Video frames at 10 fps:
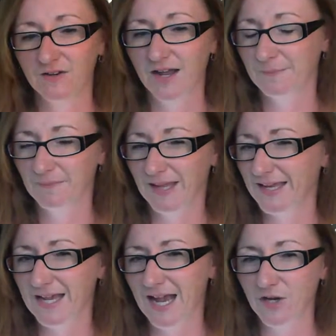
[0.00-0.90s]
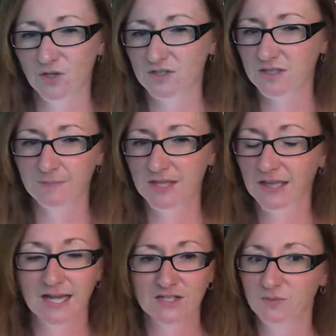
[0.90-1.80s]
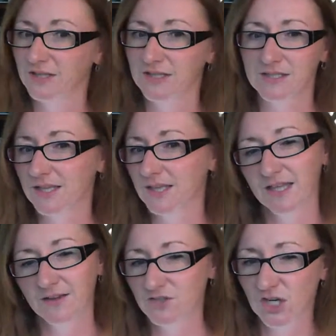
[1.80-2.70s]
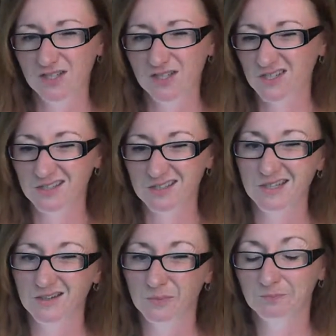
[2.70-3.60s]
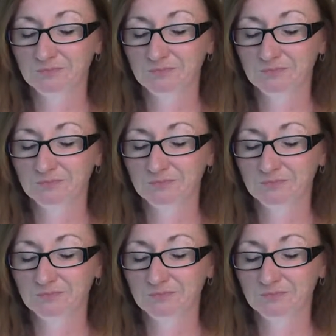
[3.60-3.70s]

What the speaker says: I'm like, I heard something last week that said that they've changed it. So